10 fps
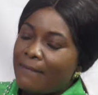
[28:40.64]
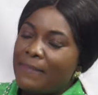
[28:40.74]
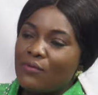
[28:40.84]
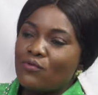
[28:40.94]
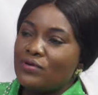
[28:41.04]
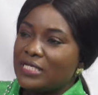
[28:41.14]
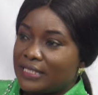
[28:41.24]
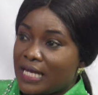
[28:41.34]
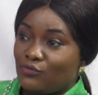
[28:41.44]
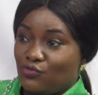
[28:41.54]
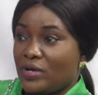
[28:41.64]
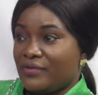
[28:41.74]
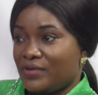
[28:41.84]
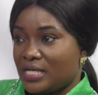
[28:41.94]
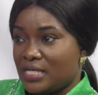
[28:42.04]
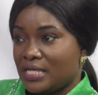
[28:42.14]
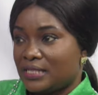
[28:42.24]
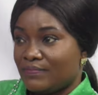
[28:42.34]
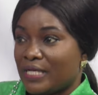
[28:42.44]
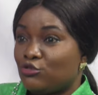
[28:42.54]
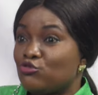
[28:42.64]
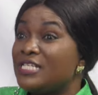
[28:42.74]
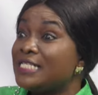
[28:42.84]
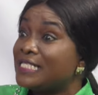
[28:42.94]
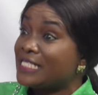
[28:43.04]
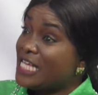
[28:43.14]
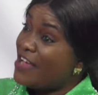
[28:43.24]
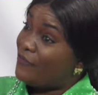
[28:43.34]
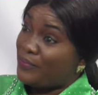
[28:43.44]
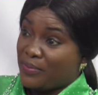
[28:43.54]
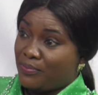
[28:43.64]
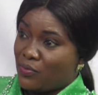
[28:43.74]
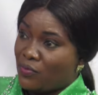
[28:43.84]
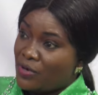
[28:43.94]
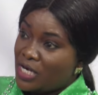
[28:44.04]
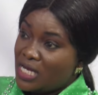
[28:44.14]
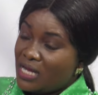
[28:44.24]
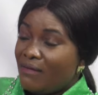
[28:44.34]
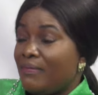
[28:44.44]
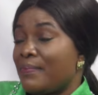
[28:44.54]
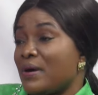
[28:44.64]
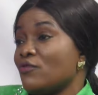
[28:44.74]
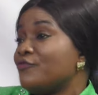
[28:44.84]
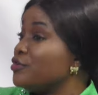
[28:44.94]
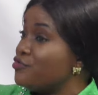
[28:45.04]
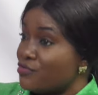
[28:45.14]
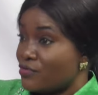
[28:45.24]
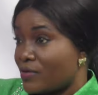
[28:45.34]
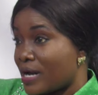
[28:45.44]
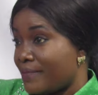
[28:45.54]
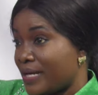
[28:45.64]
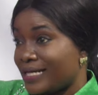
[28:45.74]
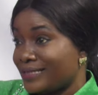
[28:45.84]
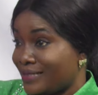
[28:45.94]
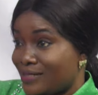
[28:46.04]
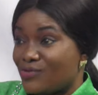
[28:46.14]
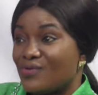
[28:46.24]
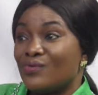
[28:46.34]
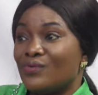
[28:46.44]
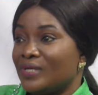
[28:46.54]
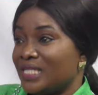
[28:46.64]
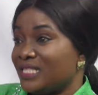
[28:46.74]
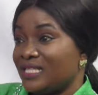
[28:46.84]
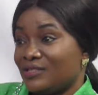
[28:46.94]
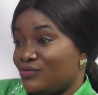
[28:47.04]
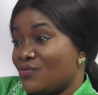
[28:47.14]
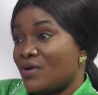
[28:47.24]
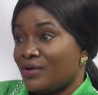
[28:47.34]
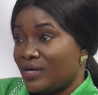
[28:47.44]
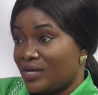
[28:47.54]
banku ni sa 200 years. But to deceive people, Papa Kofi drew crab because no, it's wrong.